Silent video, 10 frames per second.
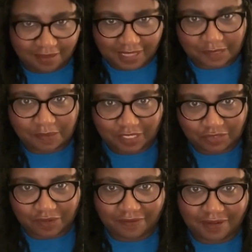that's a
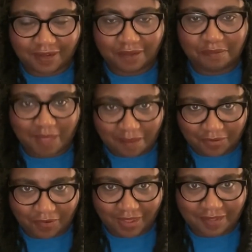picture of a
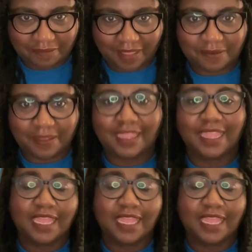pomegranate, by the way.